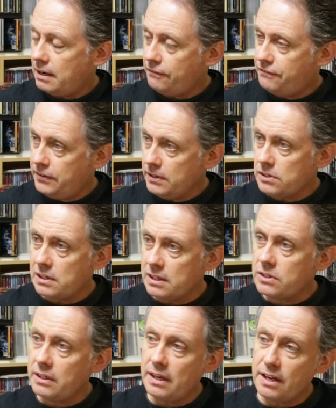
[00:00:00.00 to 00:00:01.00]
first
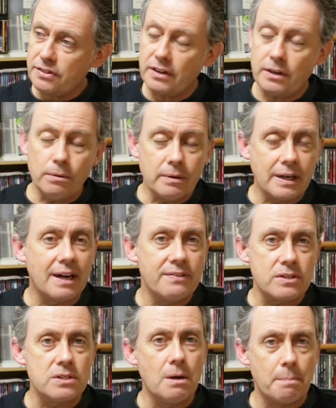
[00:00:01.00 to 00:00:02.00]
listen I thought, okay,
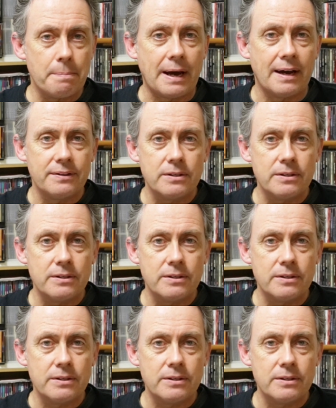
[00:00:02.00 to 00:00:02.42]
that's not bad,